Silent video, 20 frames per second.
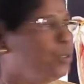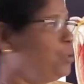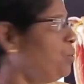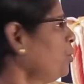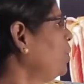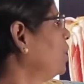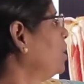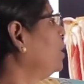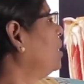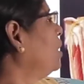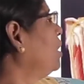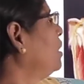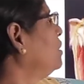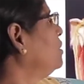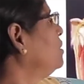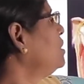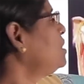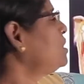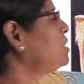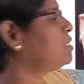you.
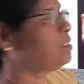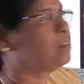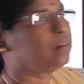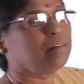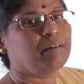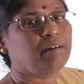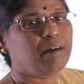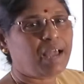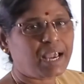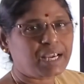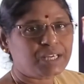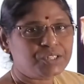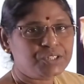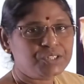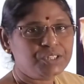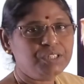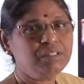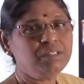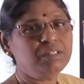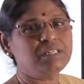This
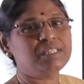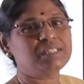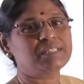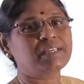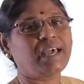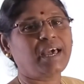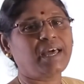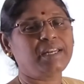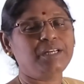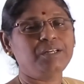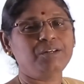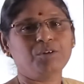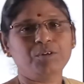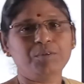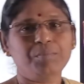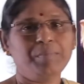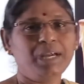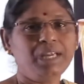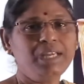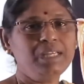action is carried
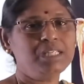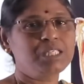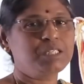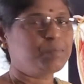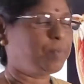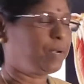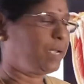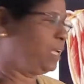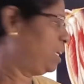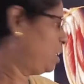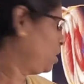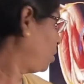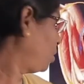out by spinal